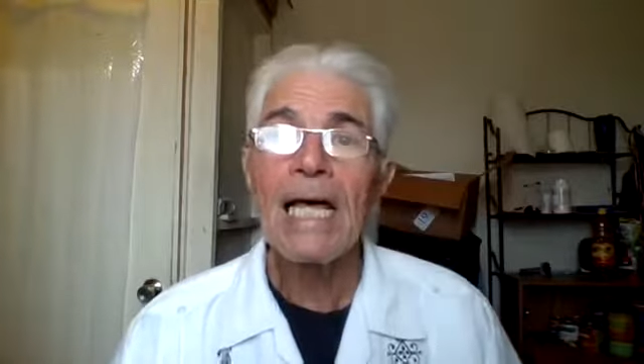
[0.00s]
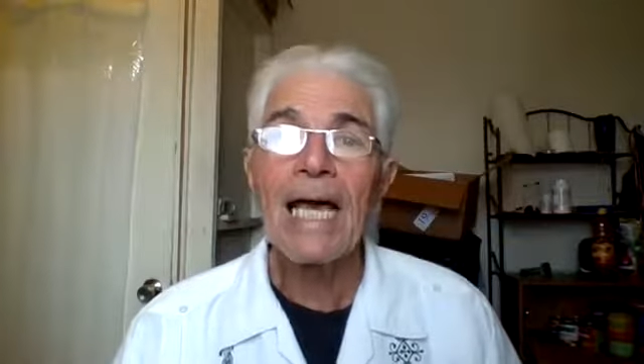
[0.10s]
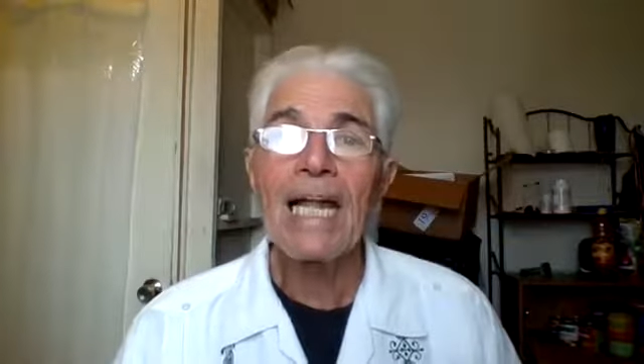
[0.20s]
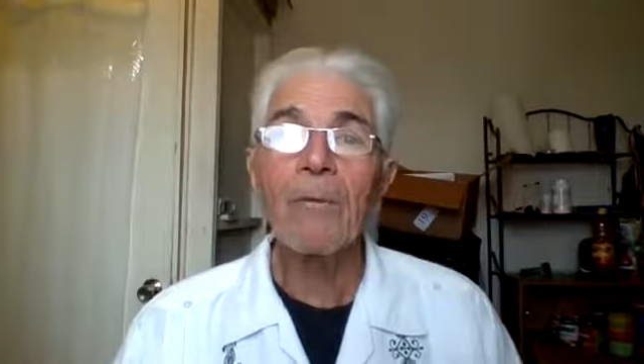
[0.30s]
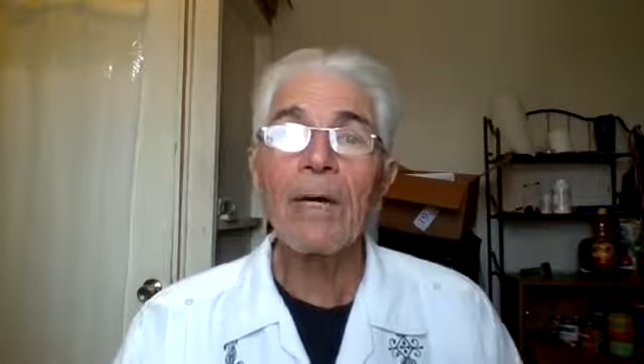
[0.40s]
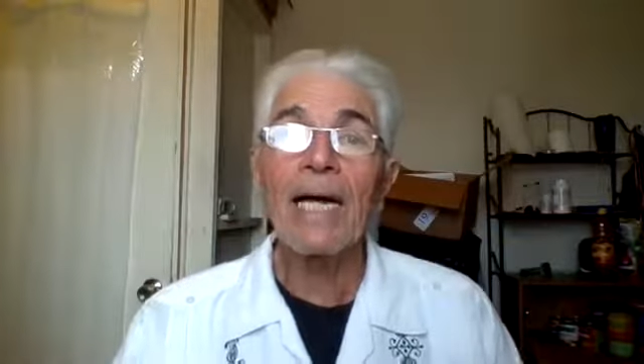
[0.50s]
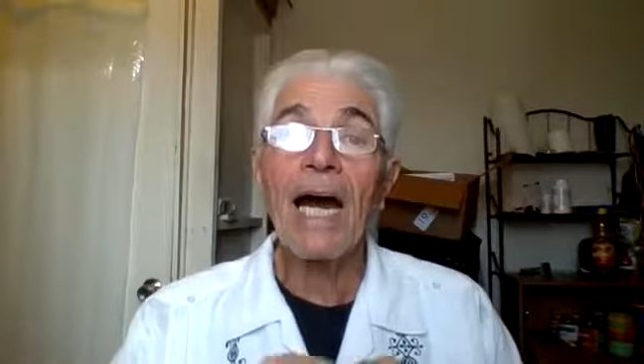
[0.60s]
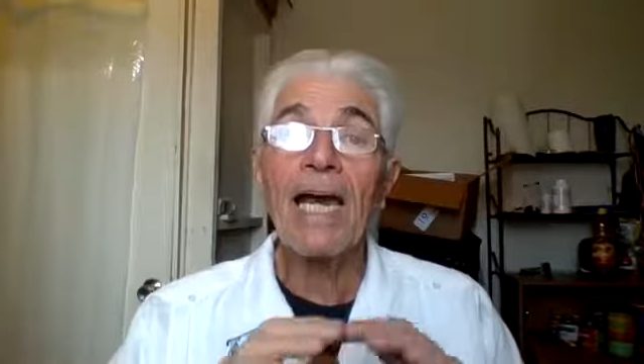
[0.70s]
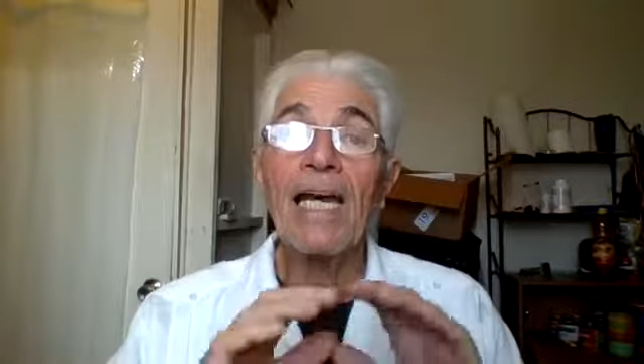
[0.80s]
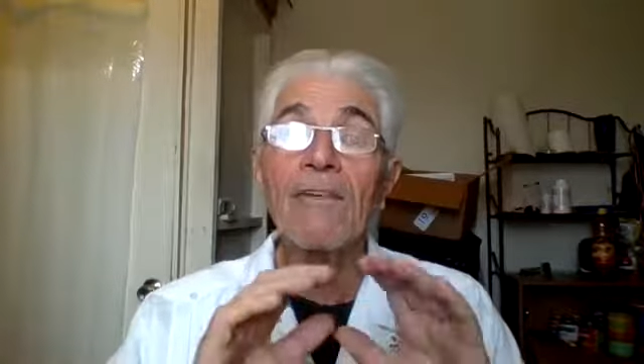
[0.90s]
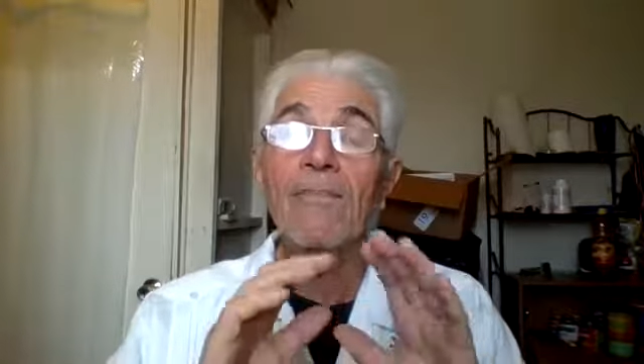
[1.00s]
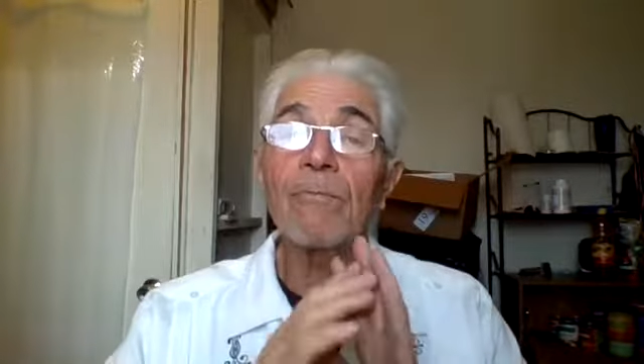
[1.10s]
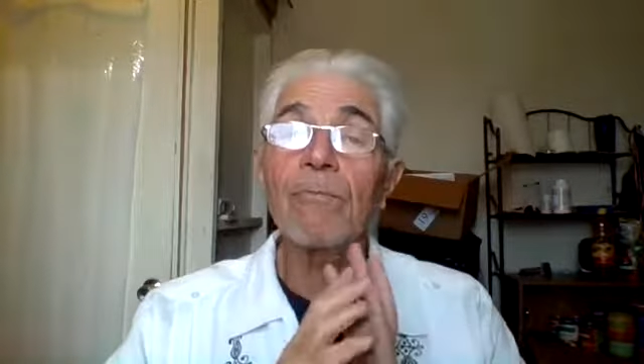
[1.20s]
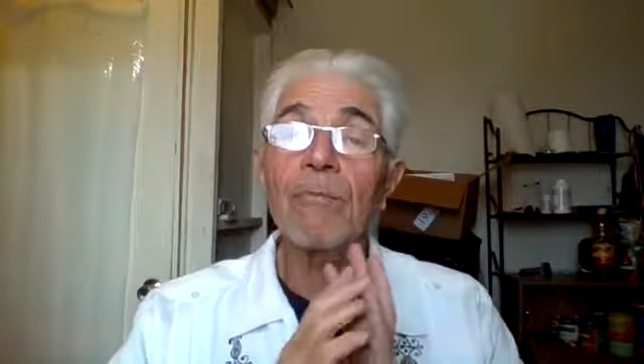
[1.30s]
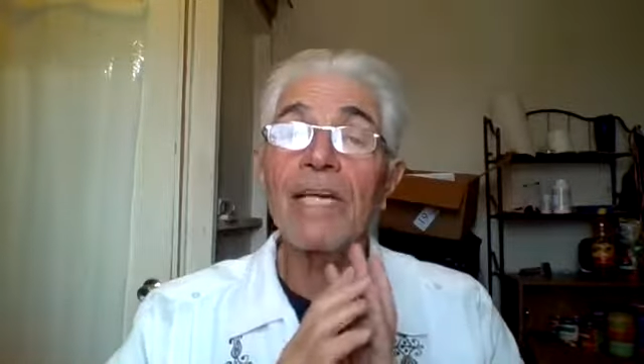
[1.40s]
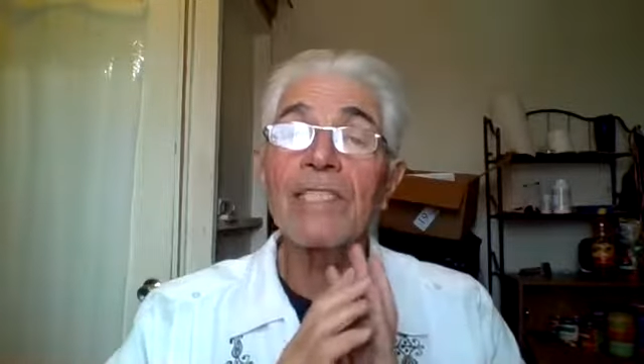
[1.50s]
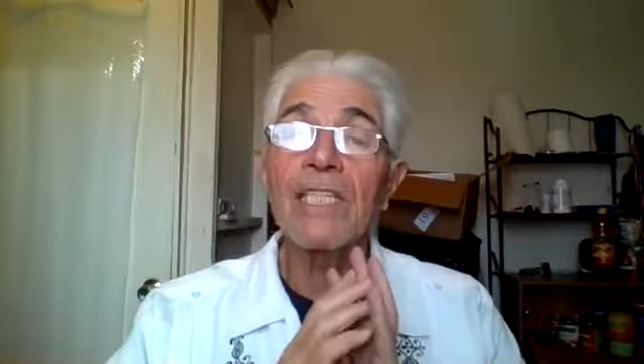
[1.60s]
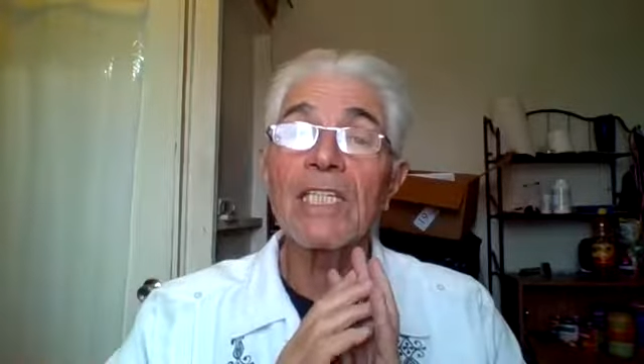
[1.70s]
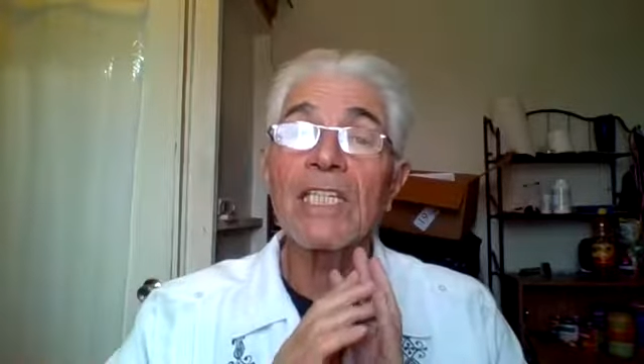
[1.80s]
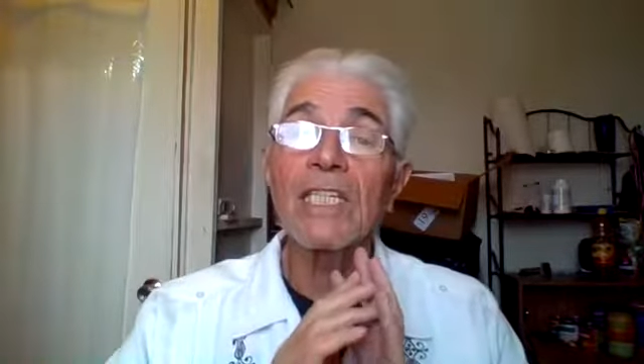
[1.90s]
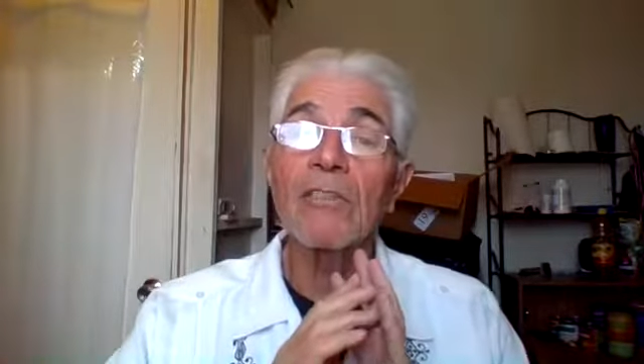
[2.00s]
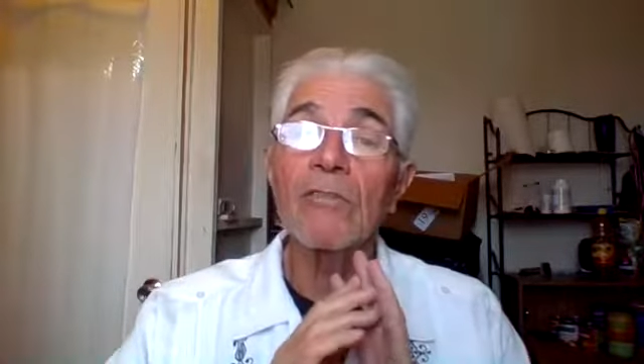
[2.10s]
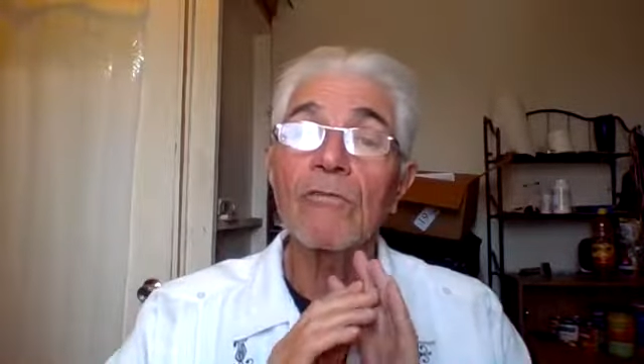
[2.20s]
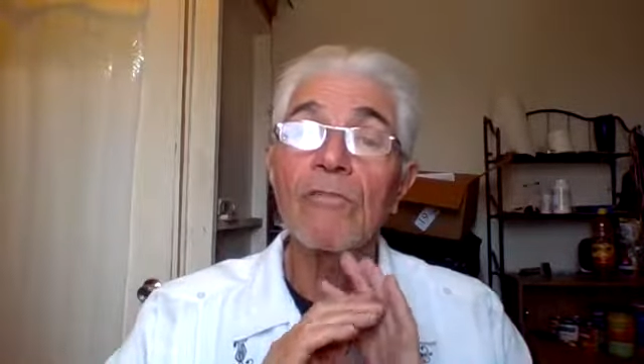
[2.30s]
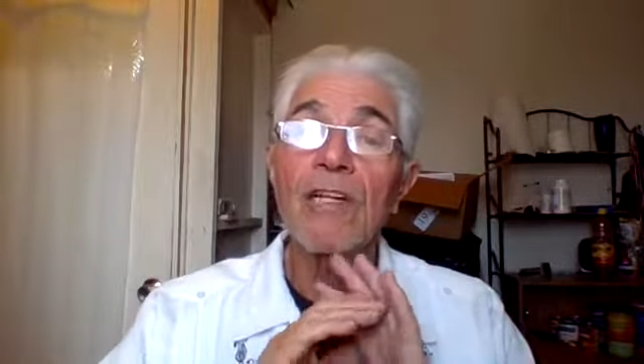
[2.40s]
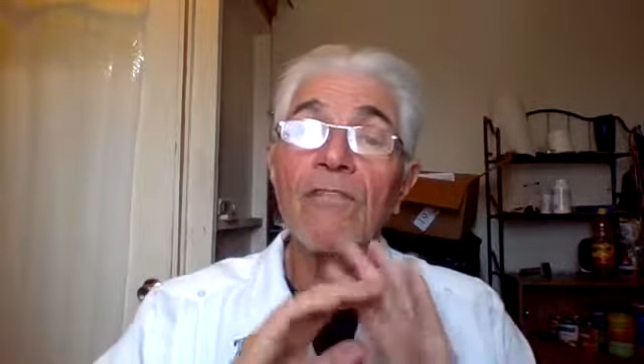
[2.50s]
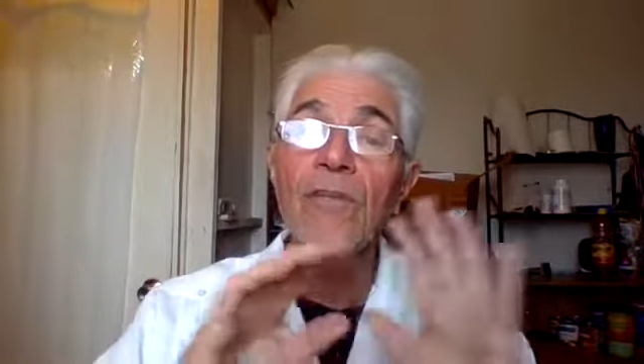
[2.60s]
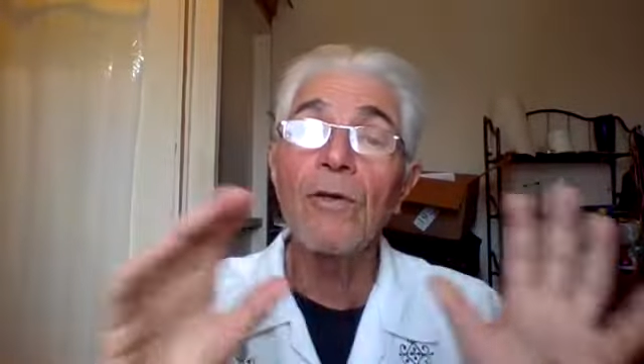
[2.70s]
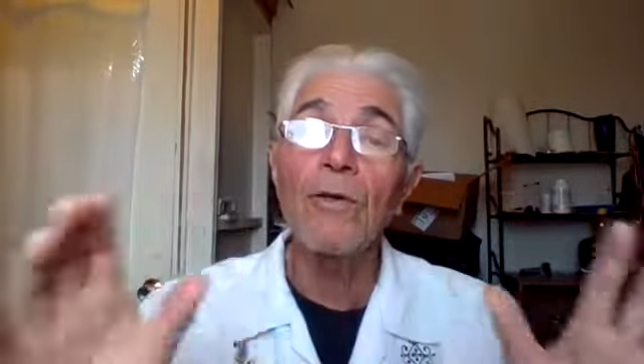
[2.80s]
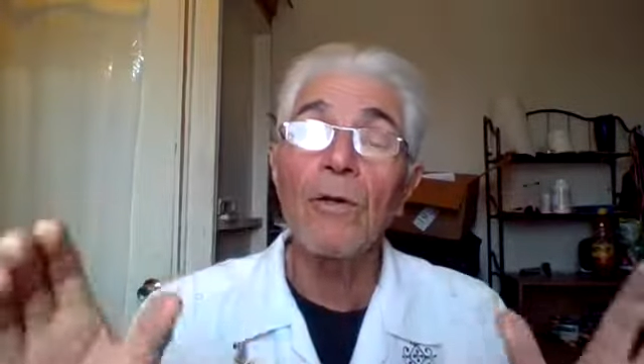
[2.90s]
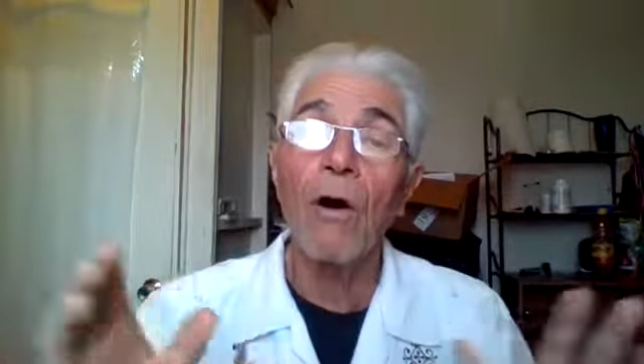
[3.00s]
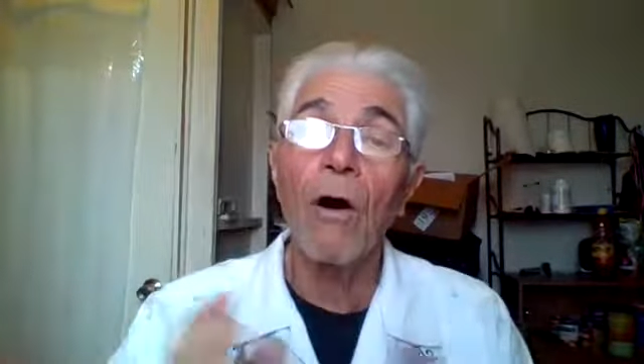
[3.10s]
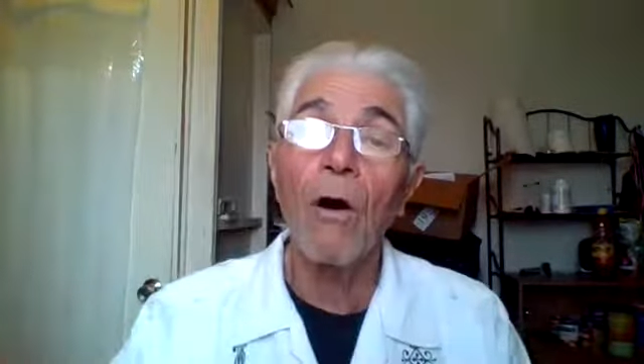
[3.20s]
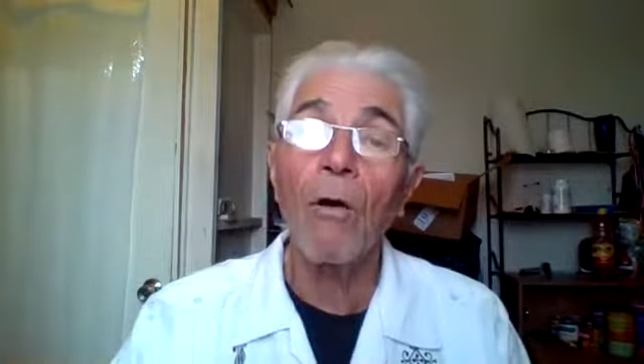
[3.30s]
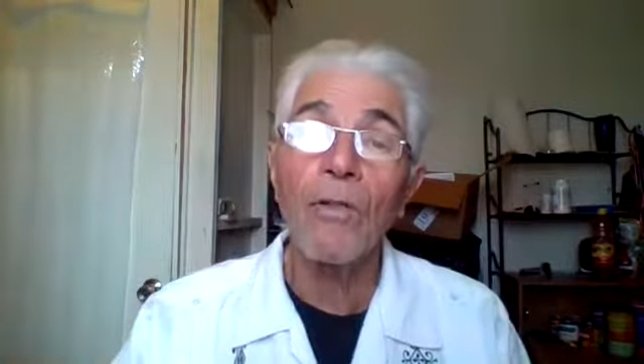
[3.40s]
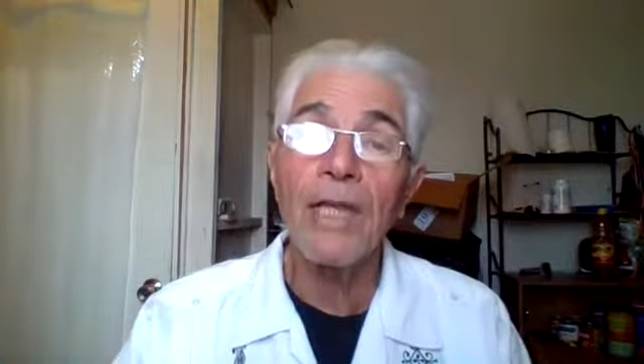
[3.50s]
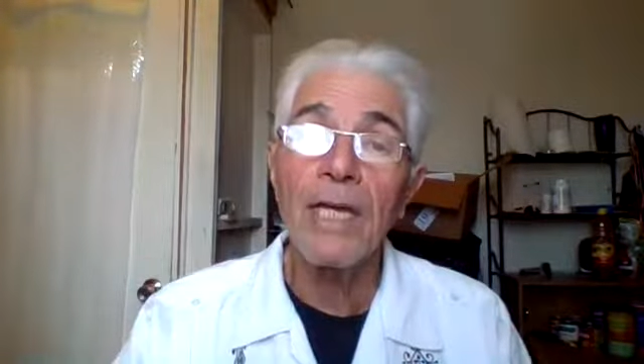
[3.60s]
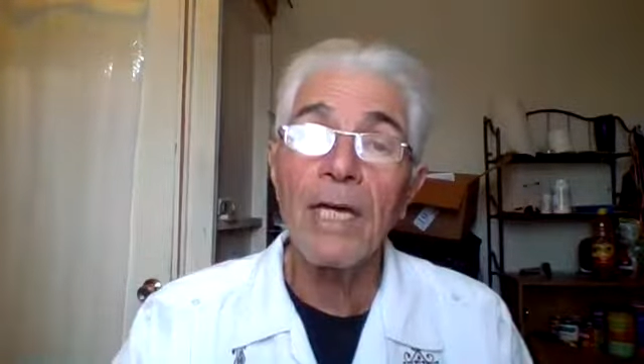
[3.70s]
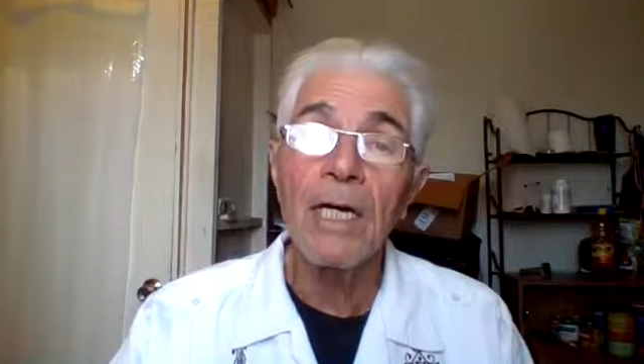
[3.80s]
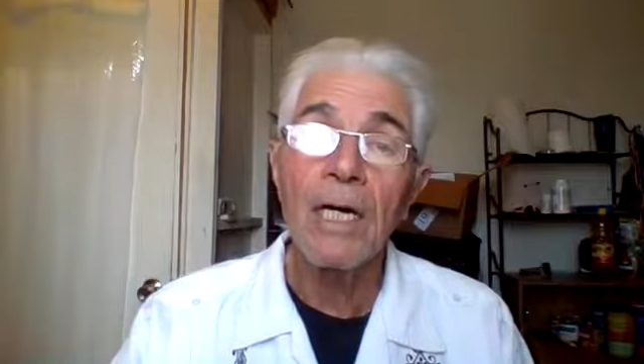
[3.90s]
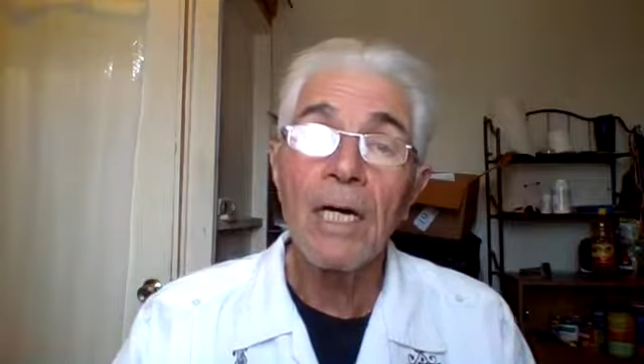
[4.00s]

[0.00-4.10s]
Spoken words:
Anyway, I have basically reviewed all the